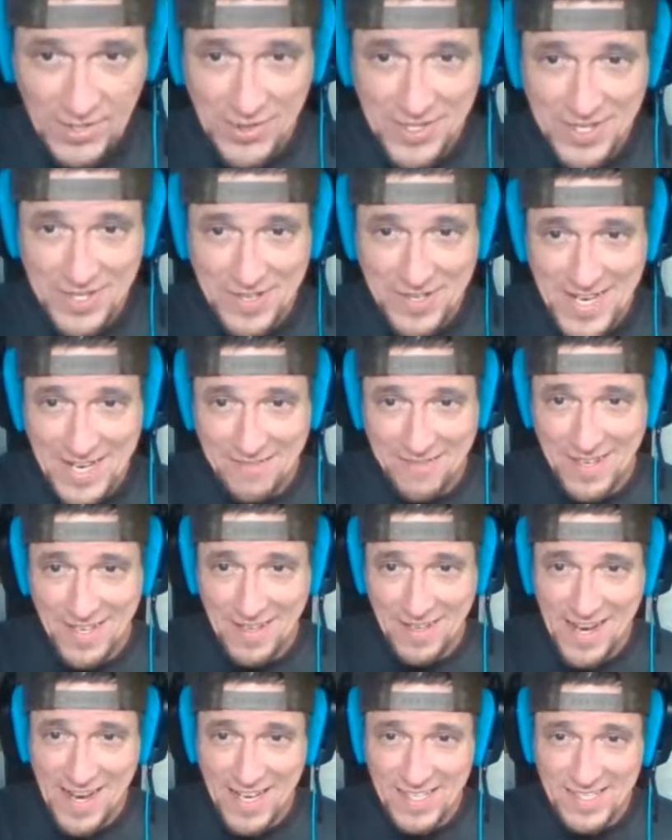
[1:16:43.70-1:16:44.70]
Doing great,
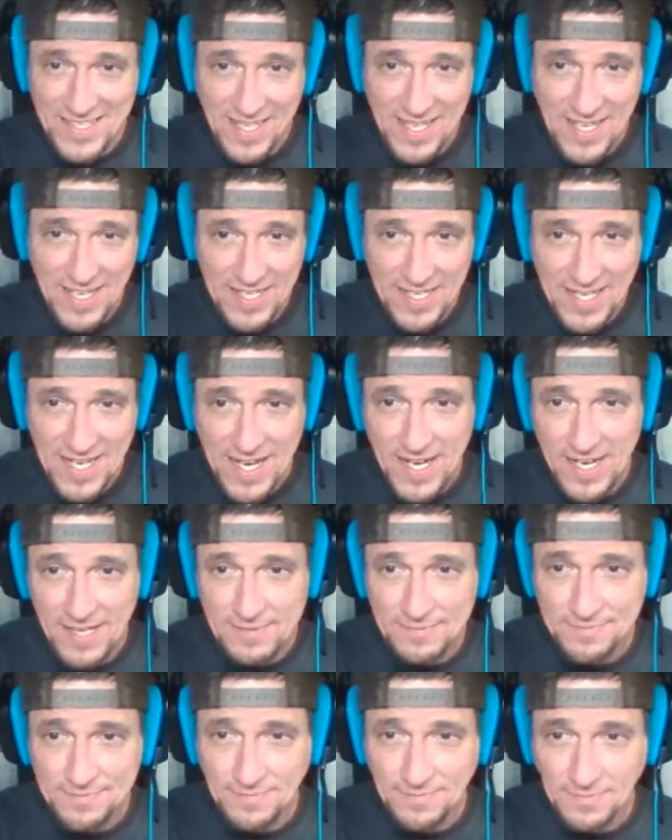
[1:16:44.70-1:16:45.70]
relaxing. Heck
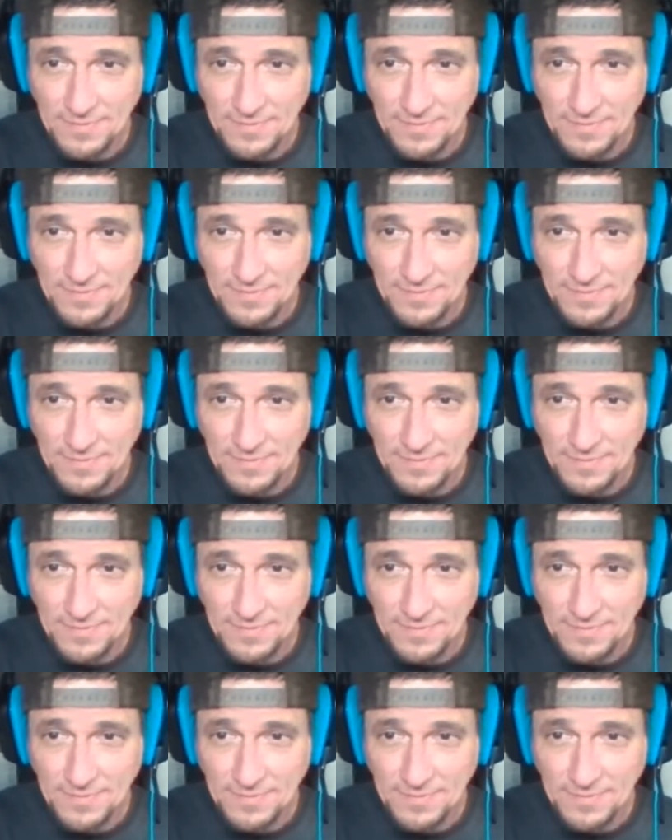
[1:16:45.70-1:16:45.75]
yeah.